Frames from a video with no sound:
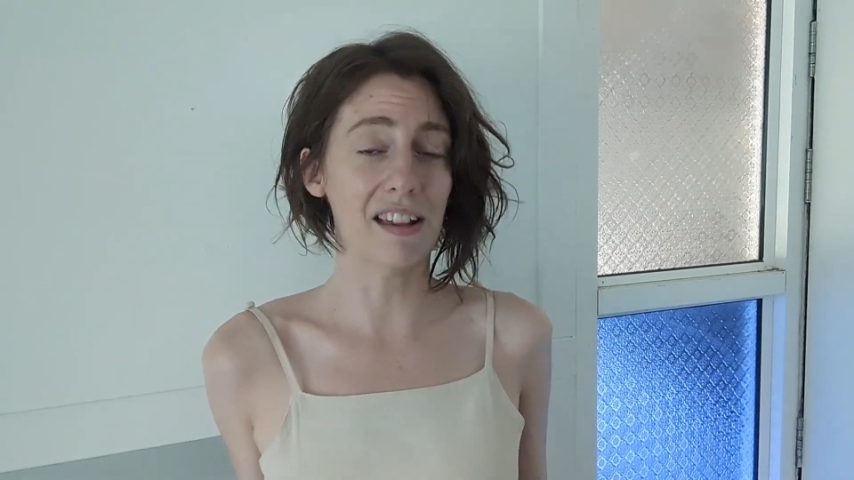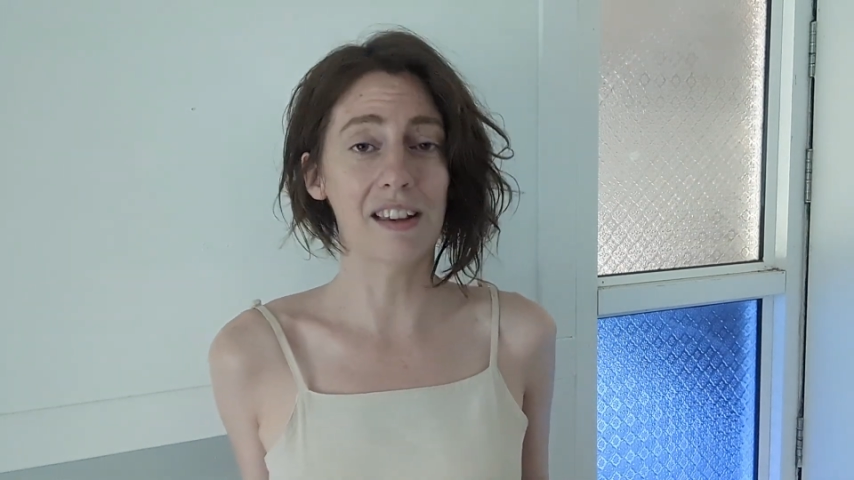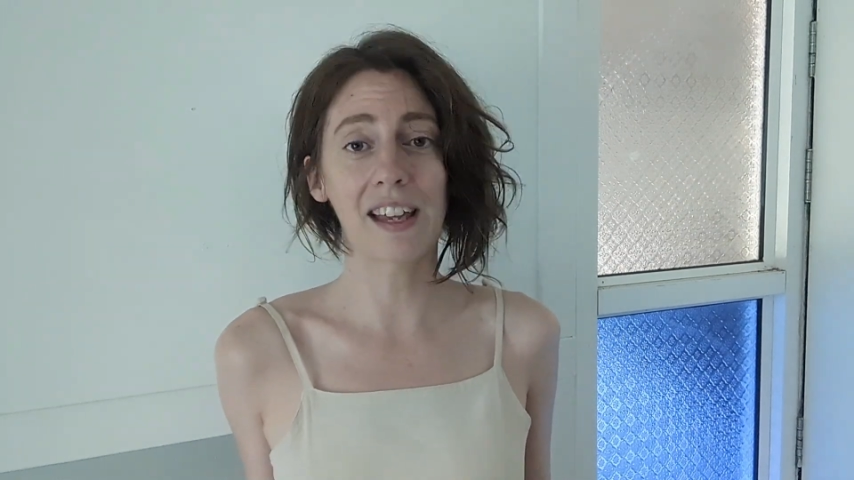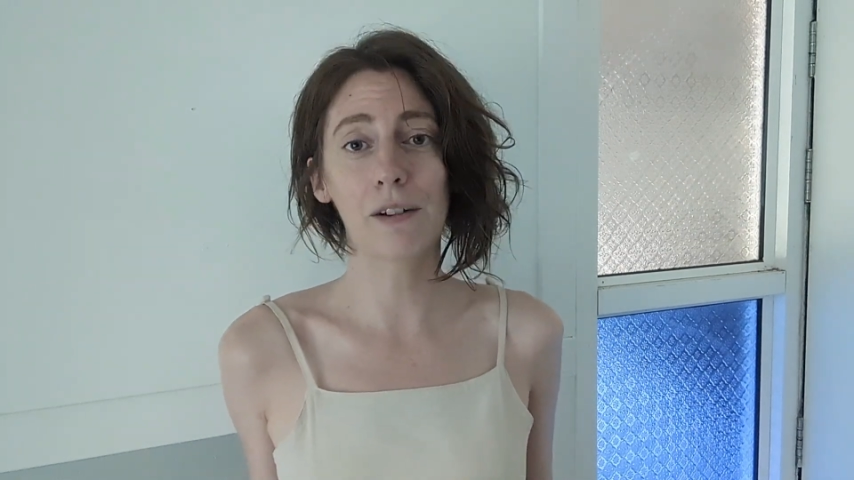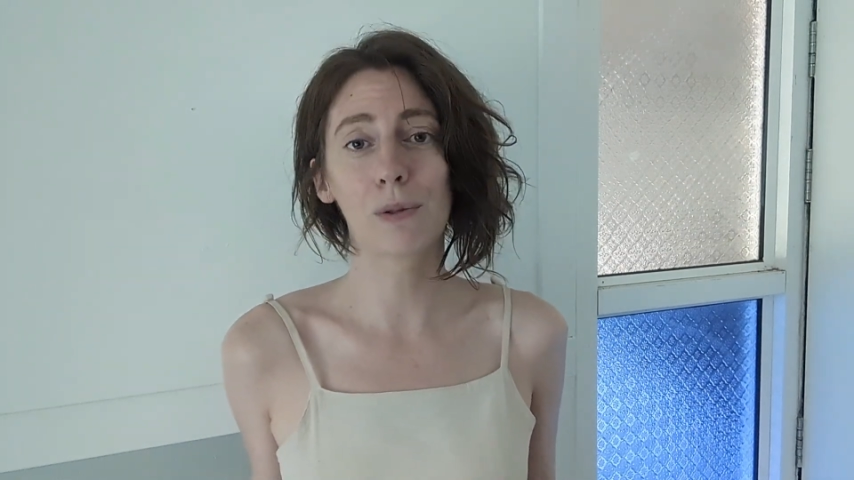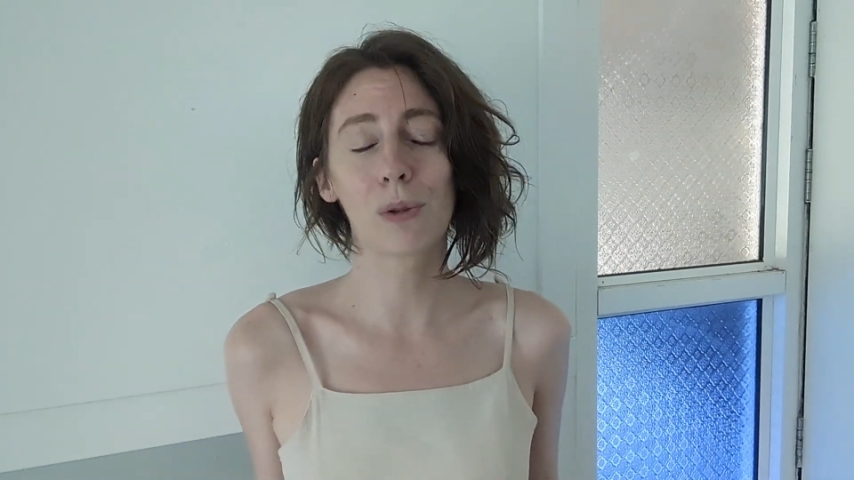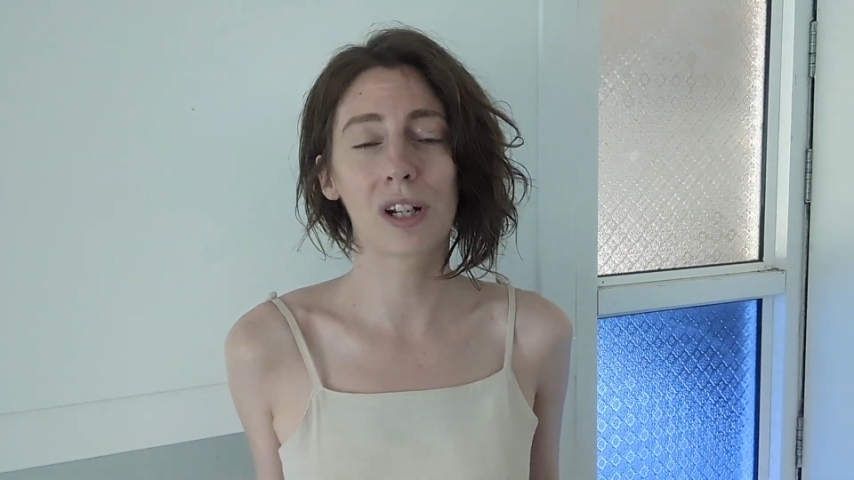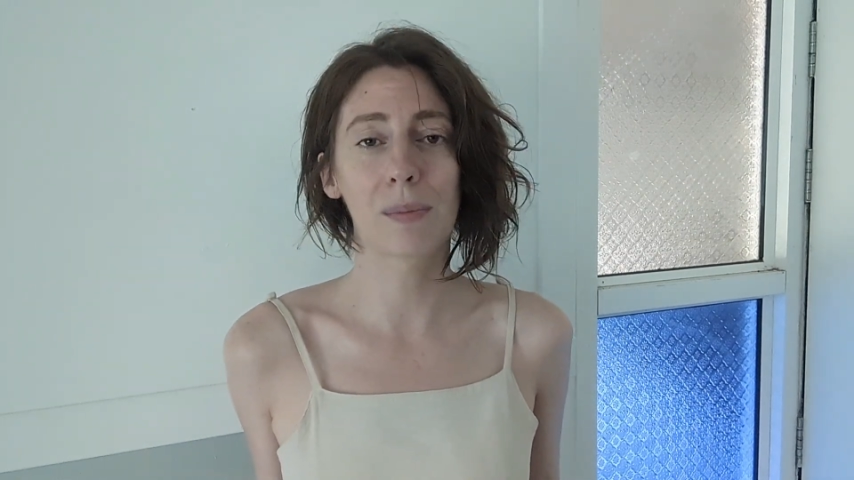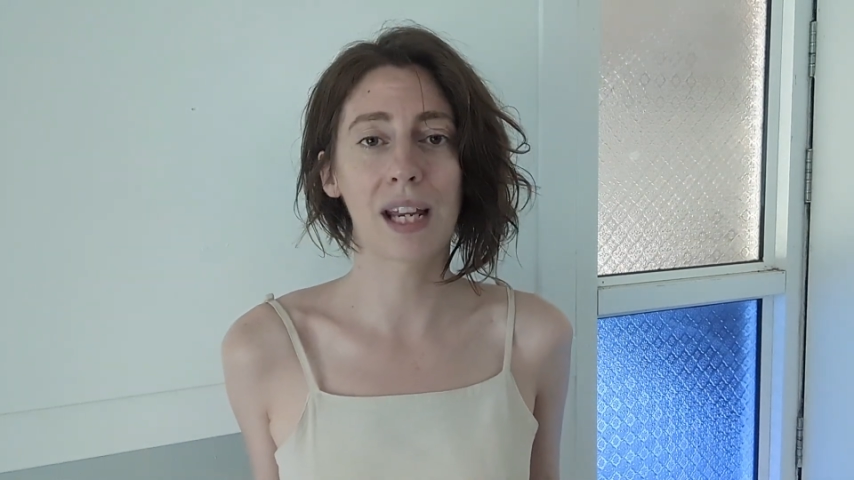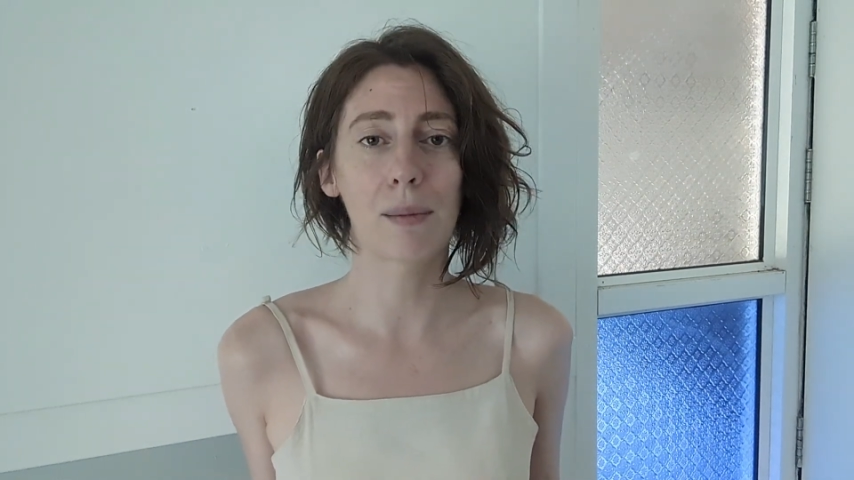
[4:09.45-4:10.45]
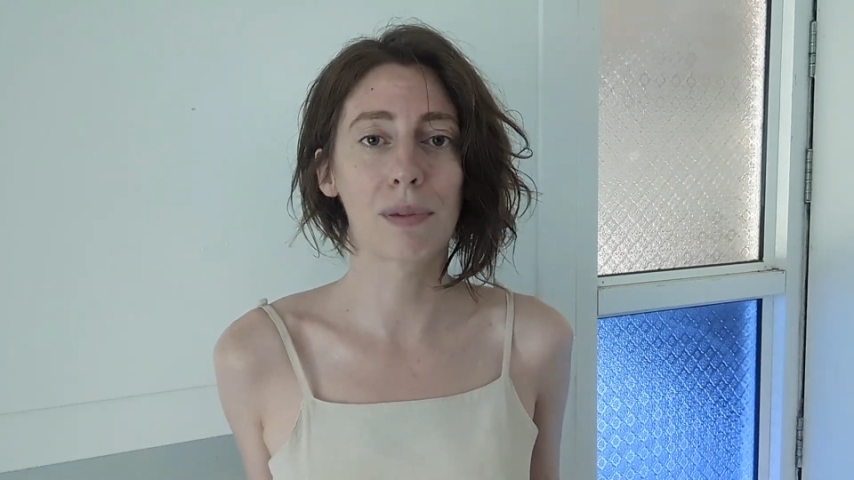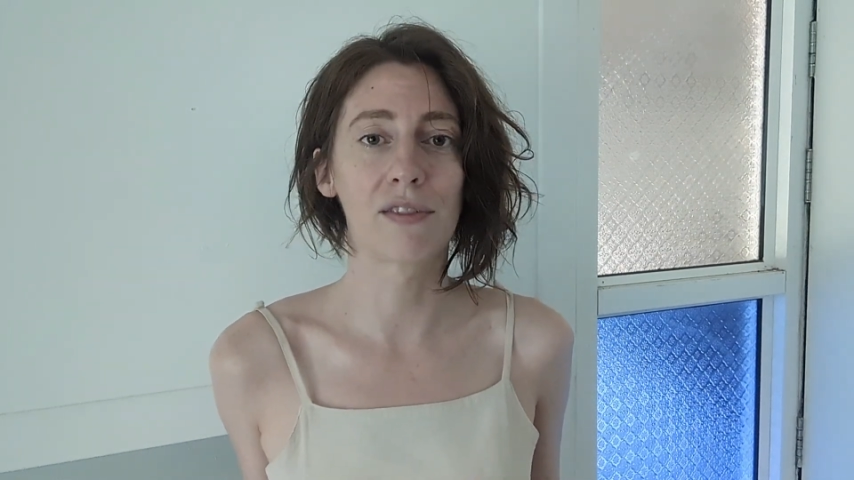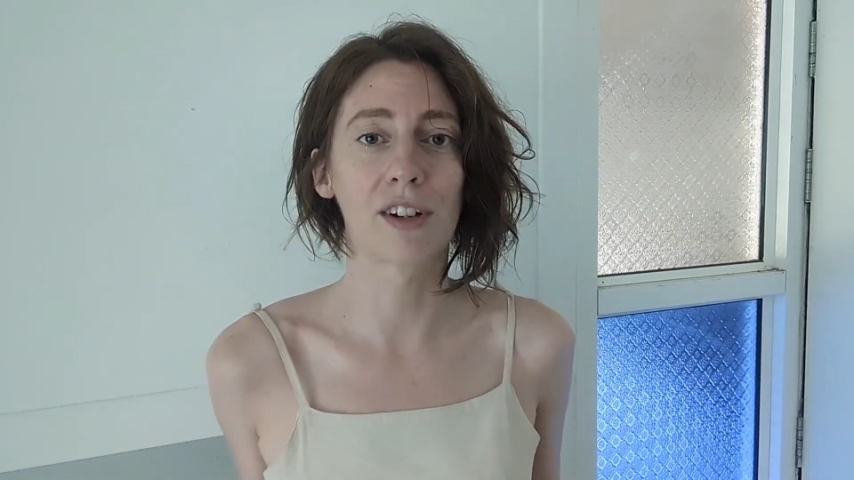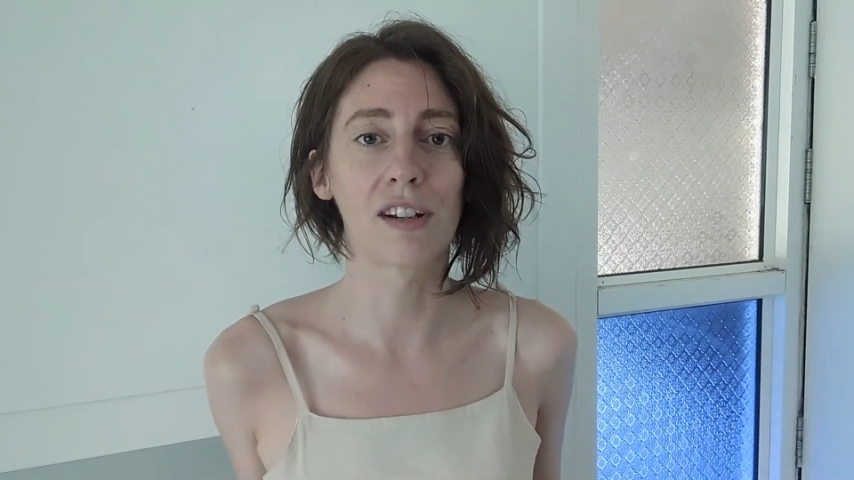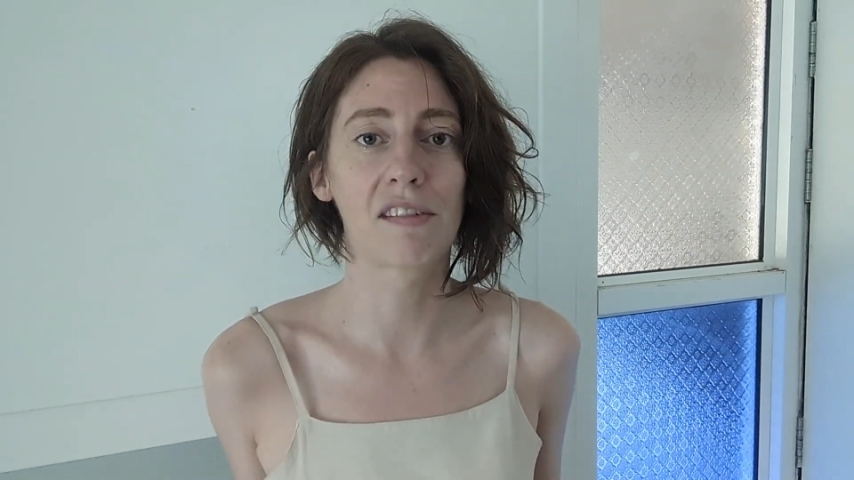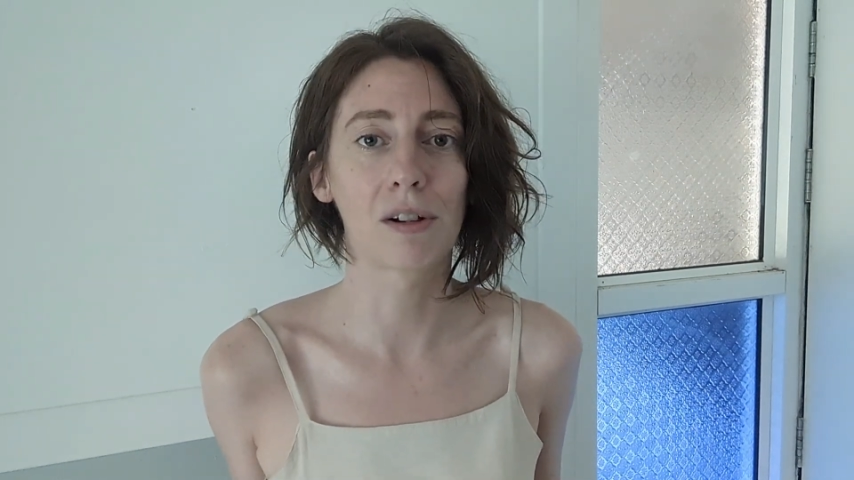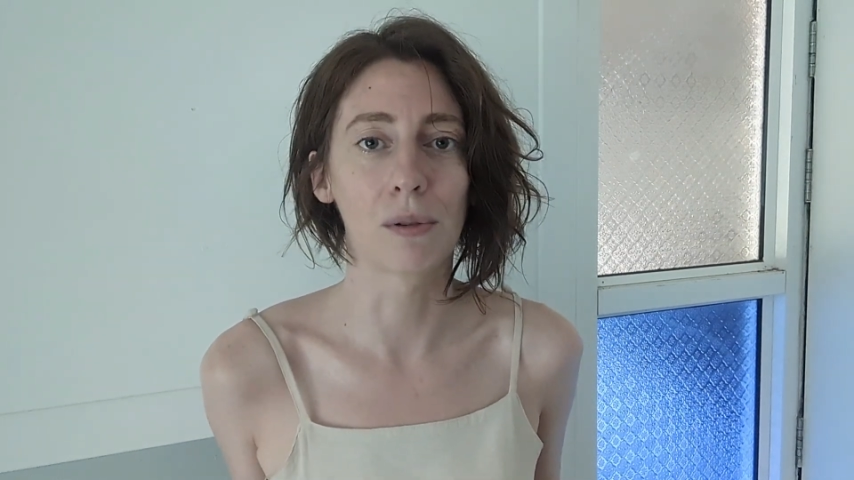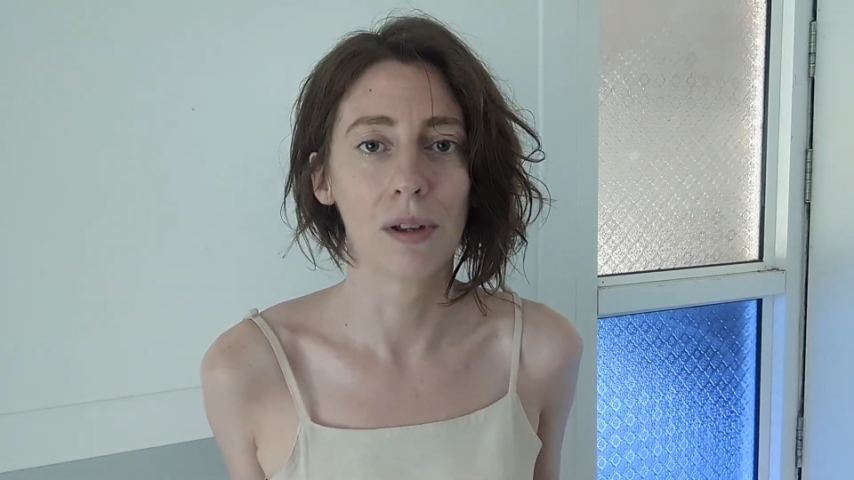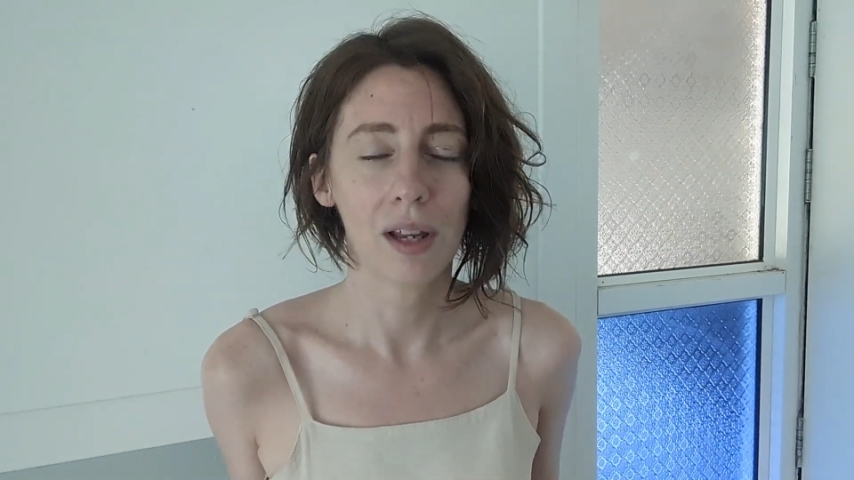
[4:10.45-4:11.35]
and they're all going to be amplified too.